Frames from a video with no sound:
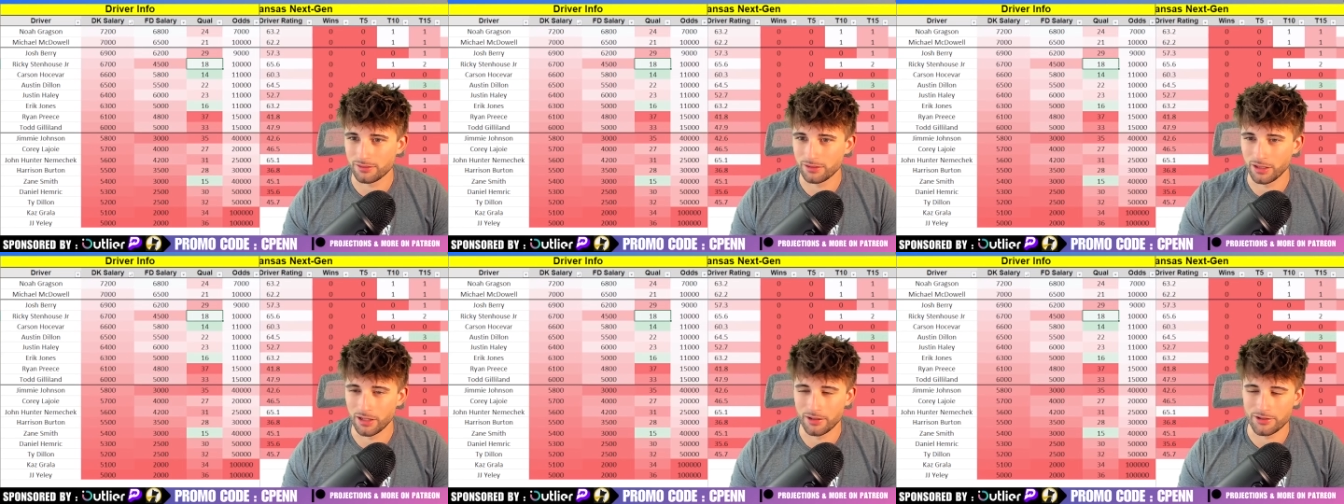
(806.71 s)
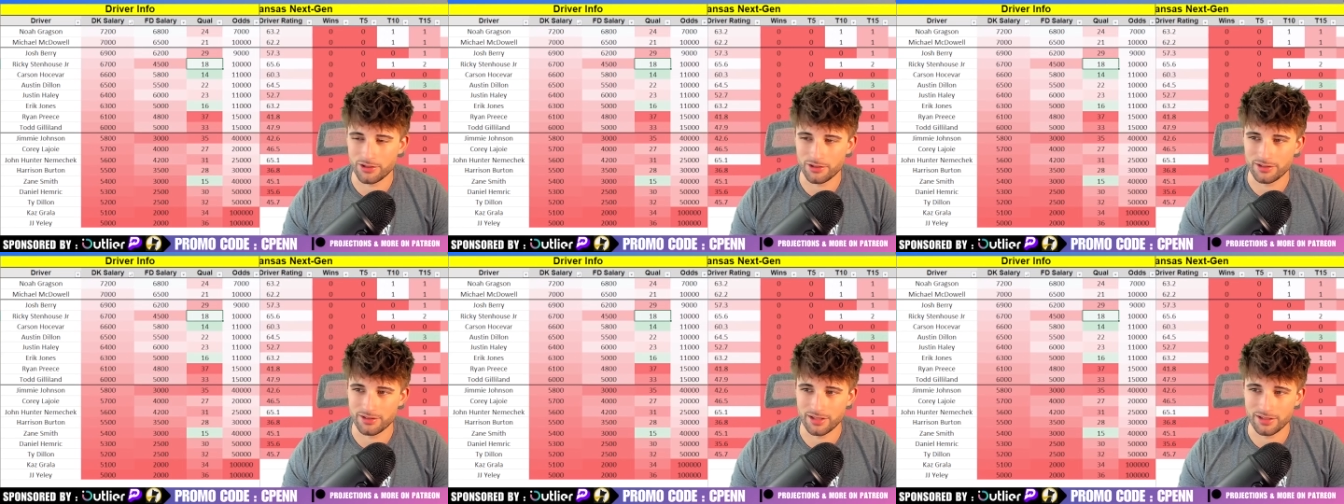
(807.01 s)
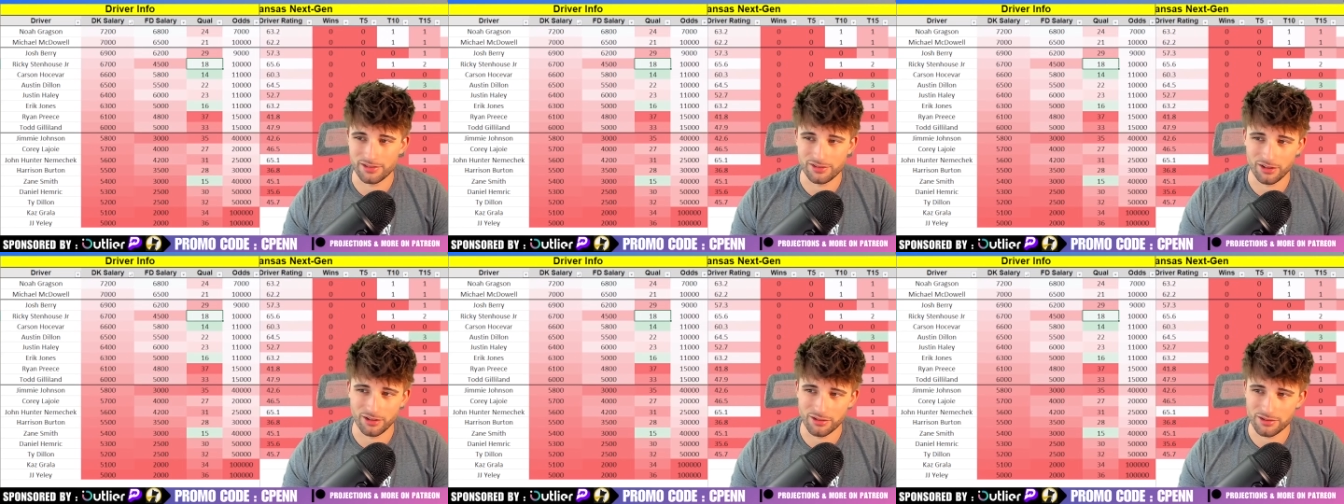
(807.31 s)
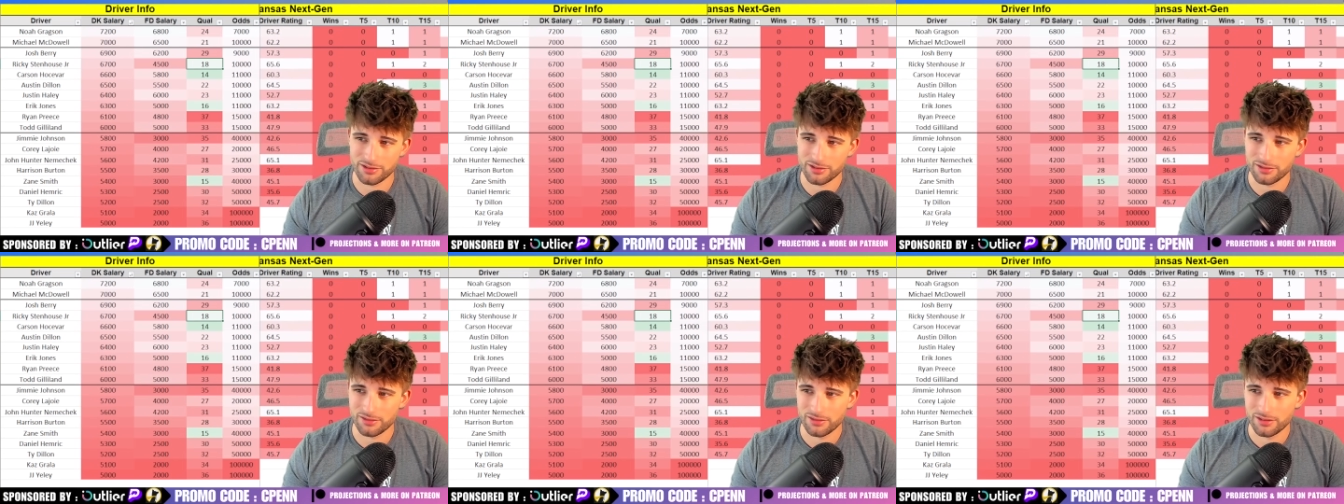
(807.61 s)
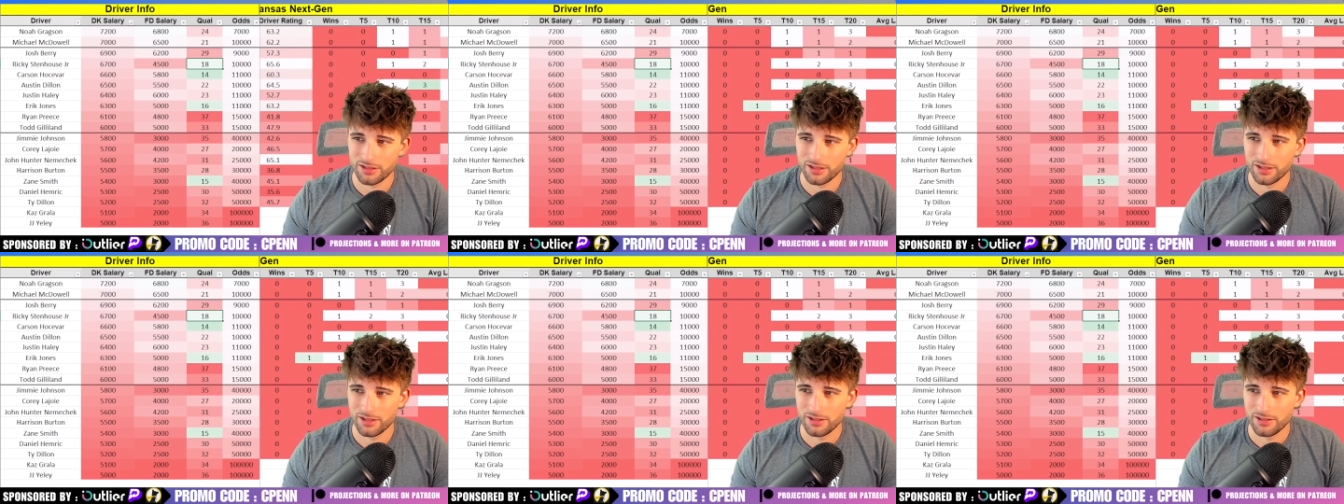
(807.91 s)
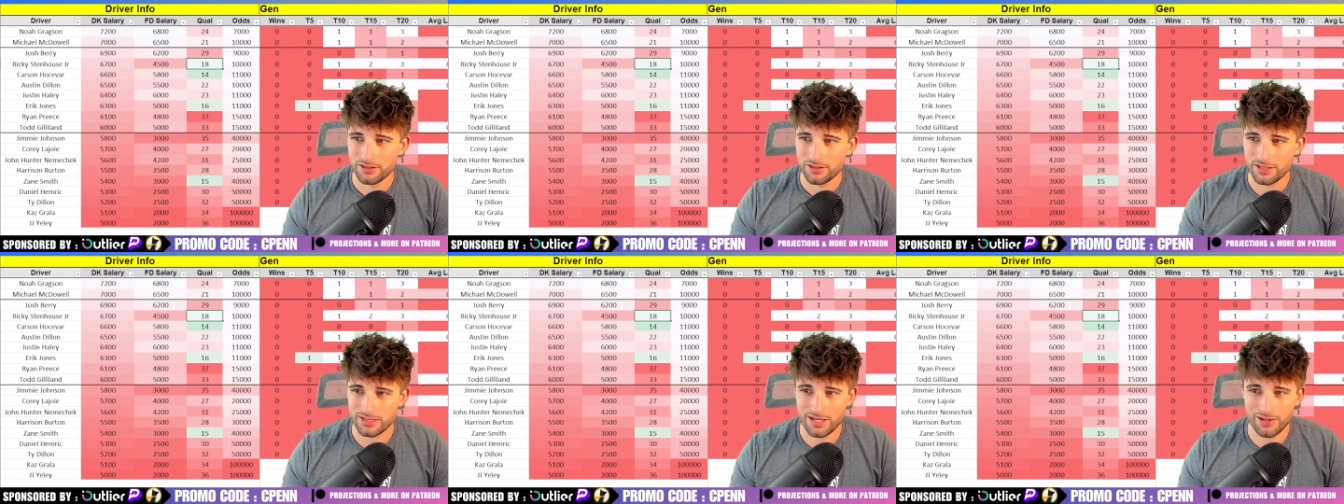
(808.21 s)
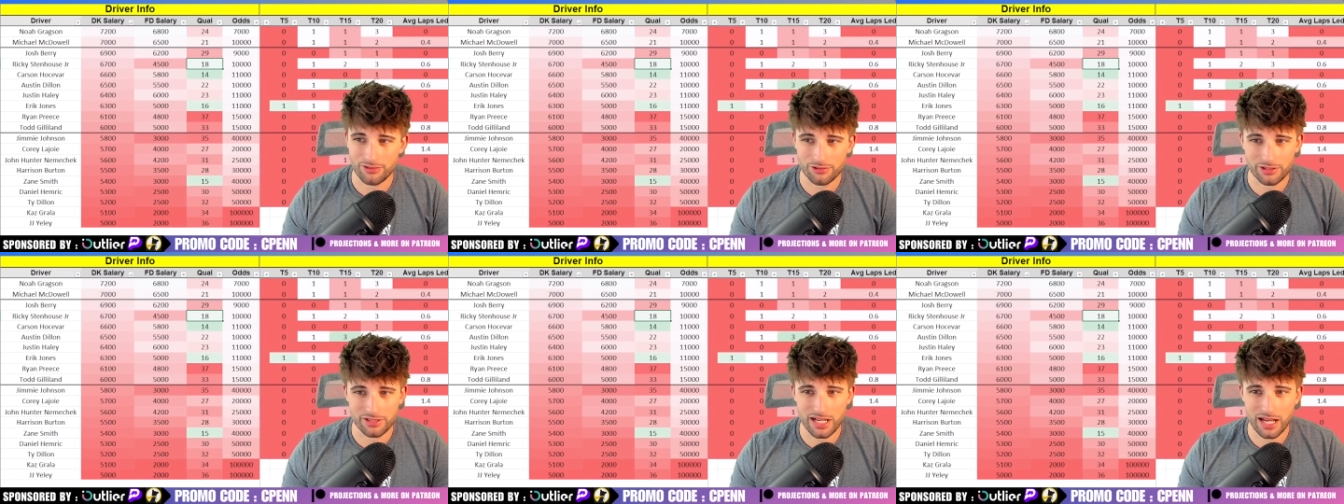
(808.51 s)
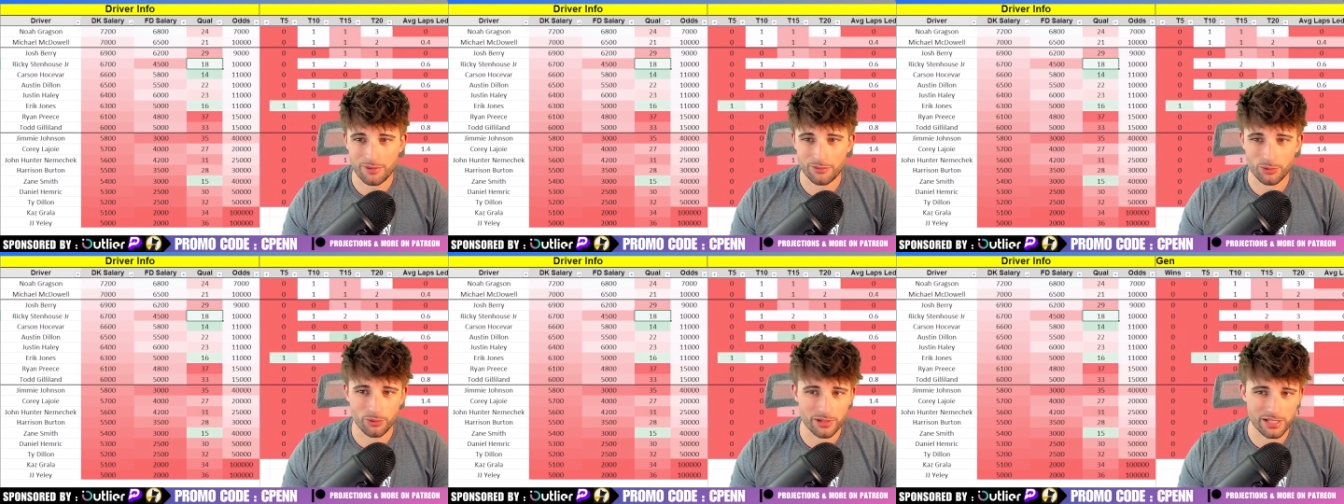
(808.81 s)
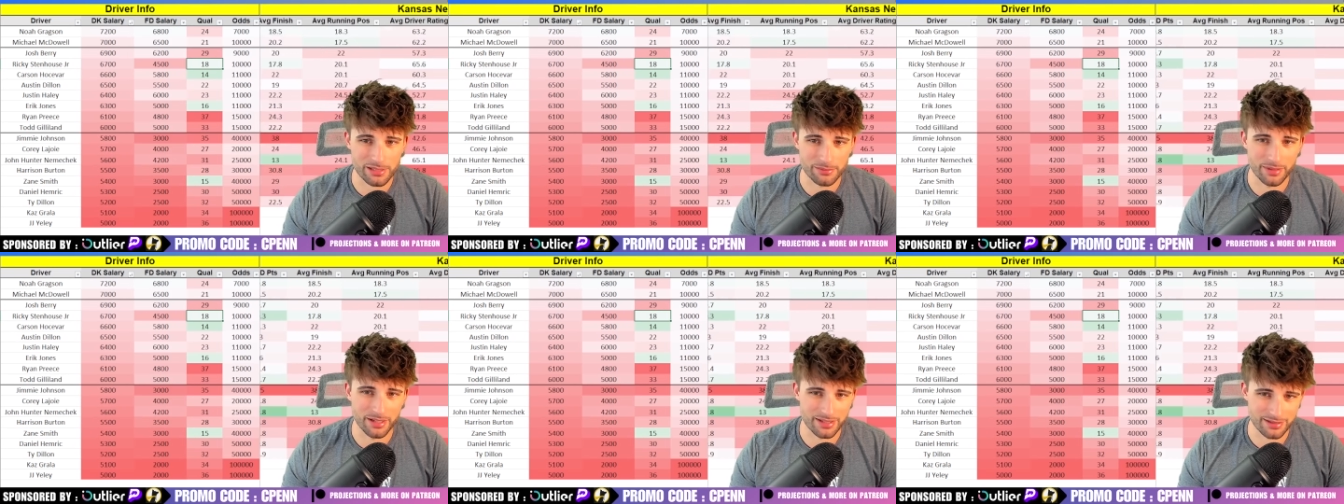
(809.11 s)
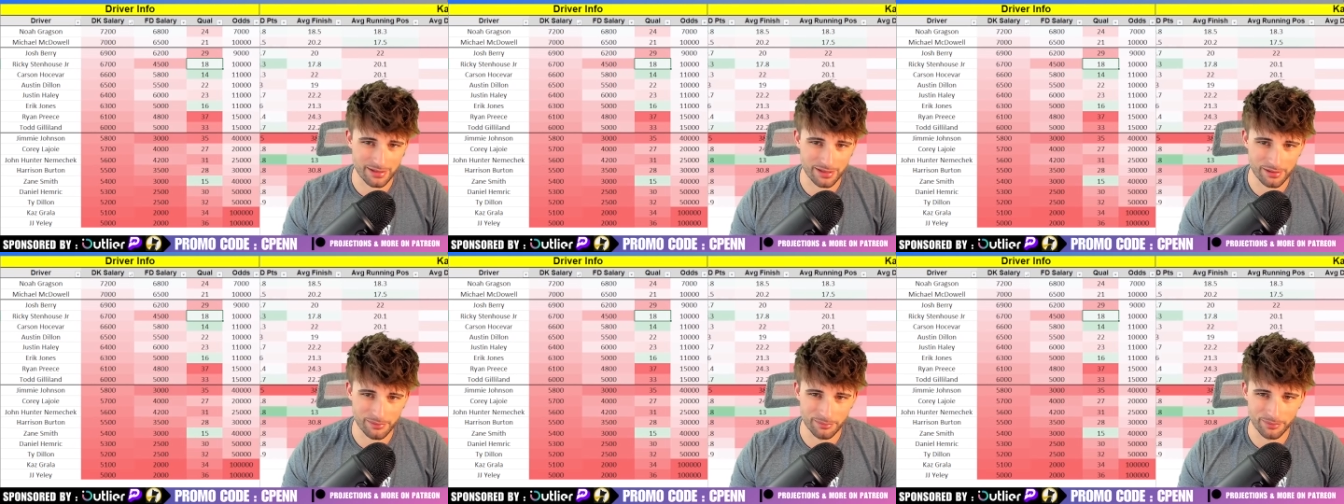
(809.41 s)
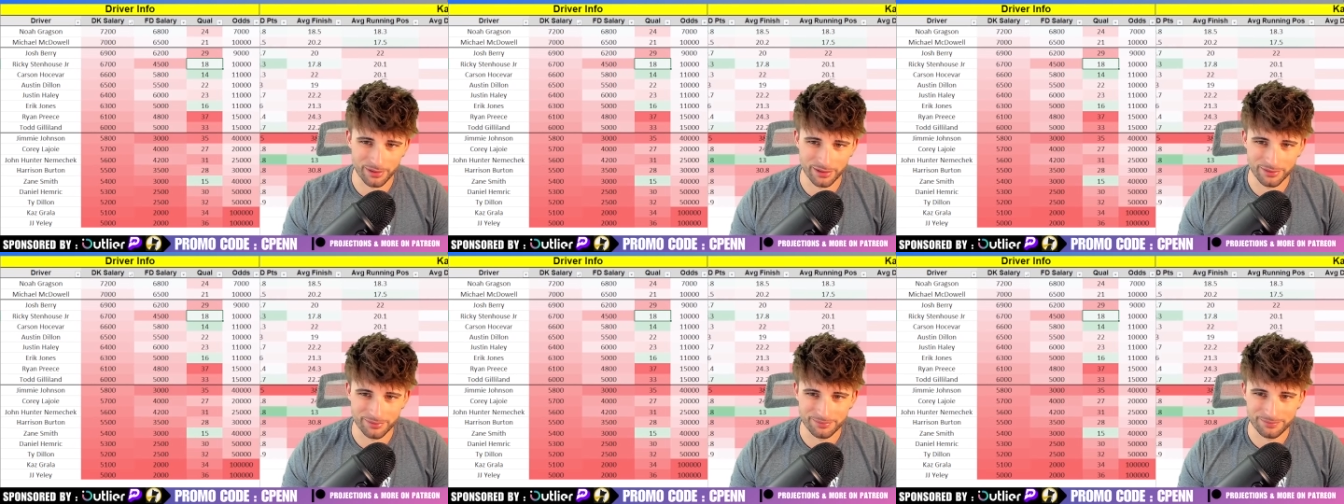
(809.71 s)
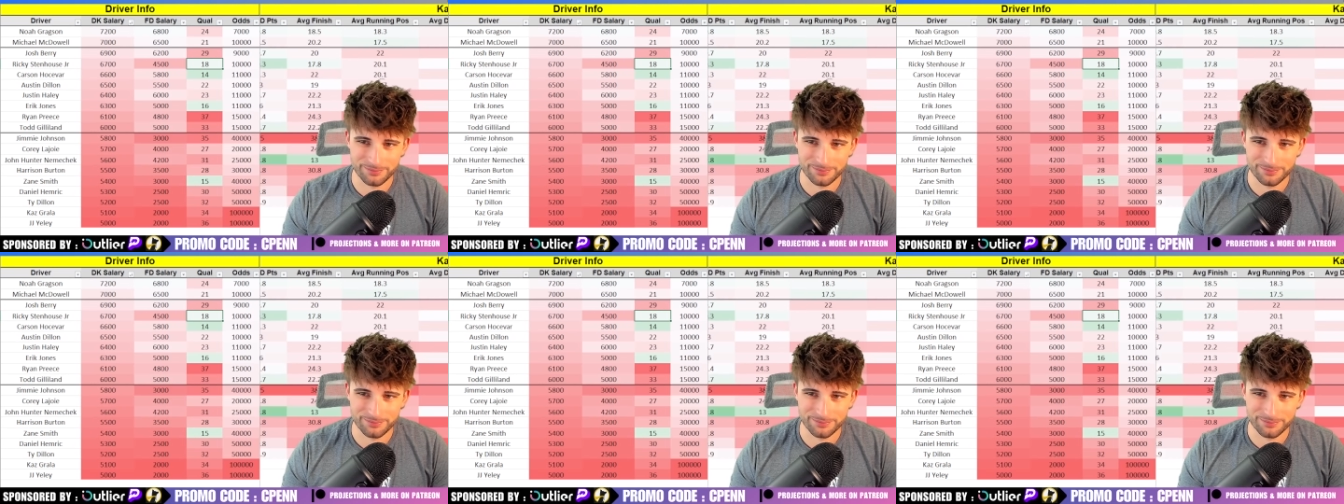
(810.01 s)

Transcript: or I should say starts. Does have three top 20s mixed in, but